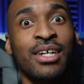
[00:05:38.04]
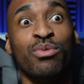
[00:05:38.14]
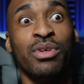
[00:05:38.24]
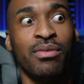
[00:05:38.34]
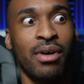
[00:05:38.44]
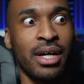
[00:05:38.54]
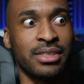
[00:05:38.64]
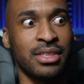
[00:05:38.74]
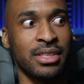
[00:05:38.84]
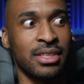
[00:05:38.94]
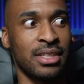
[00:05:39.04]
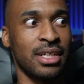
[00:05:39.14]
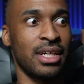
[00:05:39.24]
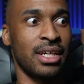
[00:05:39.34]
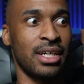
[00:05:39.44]
rewatch it.
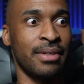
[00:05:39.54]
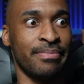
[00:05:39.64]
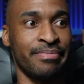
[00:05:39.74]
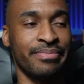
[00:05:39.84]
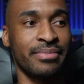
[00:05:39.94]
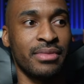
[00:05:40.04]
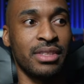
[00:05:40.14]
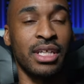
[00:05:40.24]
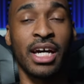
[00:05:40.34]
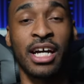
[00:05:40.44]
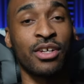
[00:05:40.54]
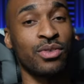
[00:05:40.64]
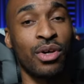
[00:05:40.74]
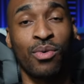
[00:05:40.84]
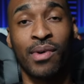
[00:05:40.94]
Um, yeah, I don't
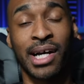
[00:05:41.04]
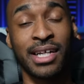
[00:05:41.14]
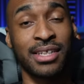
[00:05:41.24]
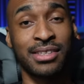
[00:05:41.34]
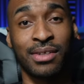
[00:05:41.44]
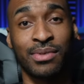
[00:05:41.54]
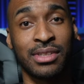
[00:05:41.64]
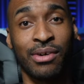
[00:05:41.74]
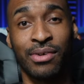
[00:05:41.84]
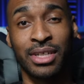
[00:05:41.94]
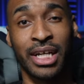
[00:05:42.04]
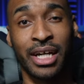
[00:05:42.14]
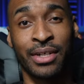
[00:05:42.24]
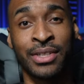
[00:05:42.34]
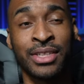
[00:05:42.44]
know why that stuff was going
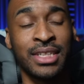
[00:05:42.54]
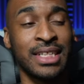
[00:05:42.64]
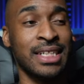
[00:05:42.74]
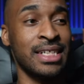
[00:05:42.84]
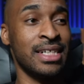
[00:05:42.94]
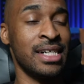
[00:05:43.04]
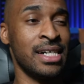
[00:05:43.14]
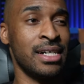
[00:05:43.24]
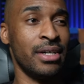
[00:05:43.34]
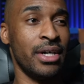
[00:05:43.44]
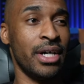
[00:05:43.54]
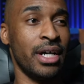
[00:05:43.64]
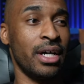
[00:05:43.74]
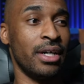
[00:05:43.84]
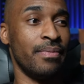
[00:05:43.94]
down.
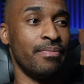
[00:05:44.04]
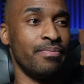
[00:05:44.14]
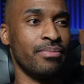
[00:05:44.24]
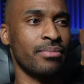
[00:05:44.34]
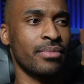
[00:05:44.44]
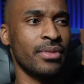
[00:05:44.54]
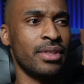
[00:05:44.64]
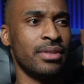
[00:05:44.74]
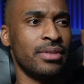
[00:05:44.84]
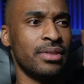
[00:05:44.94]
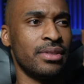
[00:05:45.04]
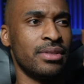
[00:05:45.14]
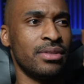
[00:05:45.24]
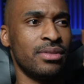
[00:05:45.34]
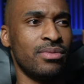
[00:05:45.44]
Um,
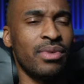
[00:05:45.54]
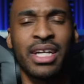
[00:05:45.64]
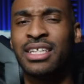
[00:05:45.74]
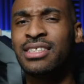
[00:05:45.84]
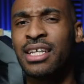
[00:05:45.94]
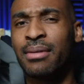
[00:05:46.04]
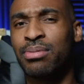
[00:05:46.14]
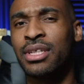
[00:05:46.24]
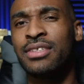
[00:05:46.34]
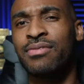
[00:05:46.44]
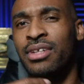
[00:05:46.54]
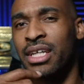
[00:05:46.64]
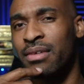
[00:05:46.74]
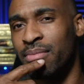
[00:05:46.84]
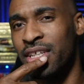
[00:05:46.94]
wait, he said, please
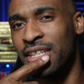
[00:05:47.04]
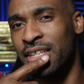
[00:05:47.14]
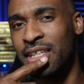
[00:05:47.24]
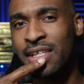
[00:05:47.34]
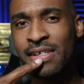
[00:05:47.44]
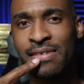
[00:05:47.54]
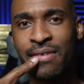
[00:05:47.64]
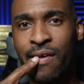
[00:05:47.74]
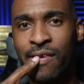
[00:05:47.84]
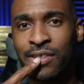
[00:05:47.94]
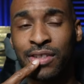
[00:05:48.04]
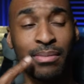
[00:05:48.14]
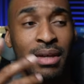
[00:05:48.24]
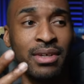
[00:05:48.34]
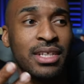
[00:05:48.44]
forgive me, didn't he? So
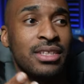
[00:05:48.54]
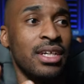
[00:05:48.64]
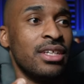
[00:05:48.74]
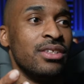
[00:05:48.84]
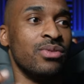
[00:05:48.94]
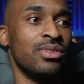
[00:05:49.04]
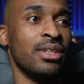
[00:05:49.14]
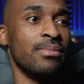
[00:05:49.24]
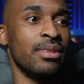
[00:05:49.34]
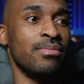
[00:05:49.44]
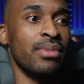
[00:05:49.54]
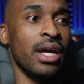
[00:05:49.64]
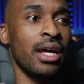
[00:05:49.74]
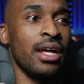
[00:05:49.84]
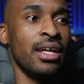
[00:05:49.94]
maybe he did do something
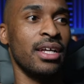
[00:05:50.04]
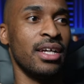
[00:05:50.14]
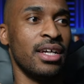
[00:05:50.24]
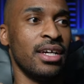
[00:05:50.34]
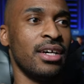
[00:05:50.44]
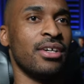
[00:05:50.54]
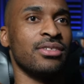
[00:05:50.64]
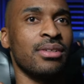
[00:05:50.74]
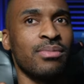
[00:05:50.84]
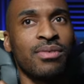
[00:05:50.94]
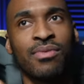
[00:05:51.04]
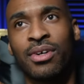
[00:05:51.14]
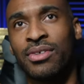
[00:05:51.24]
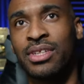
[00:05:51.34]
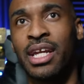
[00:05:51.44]
bad or something
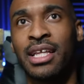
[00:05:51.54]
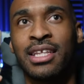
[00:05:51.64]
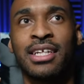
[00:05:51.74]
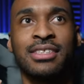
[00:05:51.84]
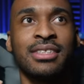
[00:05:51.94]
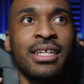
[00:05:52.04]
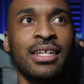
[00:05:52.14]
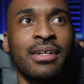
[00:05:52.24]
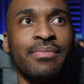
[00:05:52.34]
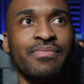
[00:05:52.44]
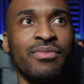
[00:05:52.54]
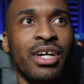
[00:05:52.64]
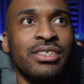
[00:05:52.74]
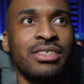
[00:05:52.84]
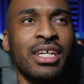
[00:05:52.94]
wrong. And that thing said, um,
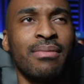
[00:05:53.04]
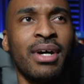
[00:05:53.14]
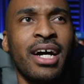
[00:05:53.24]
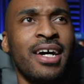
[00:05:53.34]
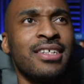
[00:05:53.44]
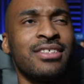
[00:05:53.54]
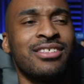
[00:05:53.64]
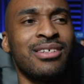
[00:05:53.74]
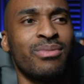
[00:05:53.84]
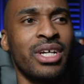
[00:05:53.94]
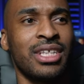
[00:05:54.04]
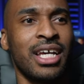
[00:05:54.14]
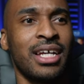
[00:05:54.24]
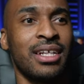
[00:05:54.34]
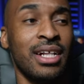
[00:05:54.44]
why'd you take my eyes or something like
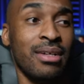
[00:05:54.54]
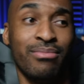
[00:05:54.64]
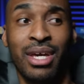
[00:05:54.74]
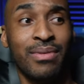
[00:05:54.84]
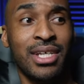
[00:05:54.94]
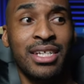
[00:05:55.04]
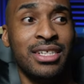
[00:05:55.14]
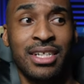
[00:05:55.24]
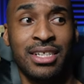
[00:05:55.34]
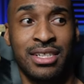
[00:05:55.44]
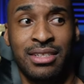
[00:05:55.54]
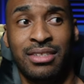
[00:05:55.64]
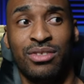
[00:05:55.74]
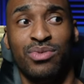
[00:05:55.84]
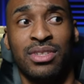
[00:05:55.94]
that? Maybe he did
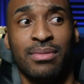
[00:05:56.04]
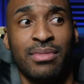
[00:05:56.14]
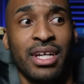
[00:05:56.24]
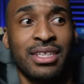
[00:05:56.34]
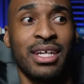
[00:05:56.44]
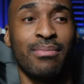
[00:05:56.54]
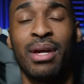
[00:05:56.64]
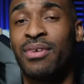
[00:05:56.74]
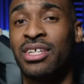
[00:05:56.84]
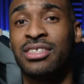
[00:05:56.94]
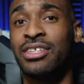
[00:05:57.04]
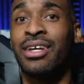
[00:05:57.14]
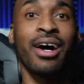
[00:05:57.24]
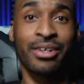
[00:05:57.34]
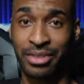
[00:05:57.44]
do something like that. Maybe he's a
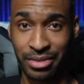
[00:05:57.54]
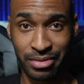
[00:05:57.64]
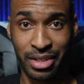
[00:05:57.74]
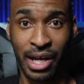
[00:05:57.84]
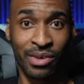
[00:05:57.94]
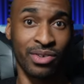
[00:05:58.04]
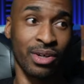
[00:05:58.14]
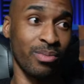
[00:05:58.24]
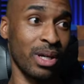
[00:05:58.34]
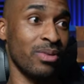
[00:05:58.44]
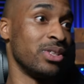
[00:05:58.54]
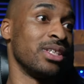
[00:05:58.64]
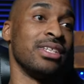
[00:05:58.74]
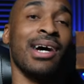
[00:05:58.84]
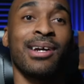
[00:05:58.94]
doctor. I don't know. Maybe he's
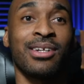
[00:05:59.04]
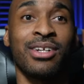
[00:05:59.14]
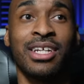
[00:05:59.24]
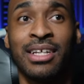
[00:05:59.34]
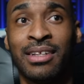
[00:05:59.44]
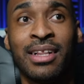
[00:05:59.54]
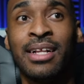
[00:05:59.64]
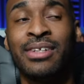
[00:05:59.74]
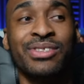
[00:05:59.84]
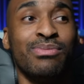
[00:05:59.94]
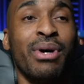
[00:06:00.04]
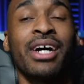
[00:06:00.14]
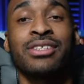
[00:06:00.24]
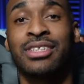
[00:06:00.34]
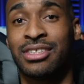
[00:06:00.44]
a doctor and he
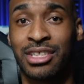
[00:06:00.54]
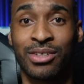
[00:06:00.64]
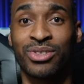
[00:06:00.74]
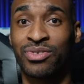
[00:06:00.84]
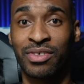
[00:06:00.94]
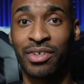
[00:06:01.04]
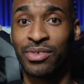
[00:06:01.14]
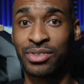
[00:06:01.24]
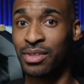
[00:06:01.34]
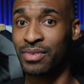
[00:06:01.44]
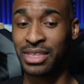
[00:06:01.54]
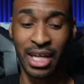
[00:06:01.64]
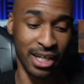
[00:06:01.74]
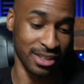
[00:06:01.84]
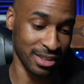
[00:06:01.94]
botched a surgery on someone's
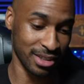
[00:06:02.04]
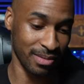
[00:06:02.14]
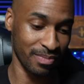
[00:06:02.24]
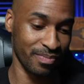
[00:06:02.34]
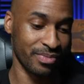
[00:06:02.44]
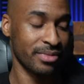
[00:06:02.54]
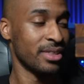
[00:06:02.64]
eyes or something.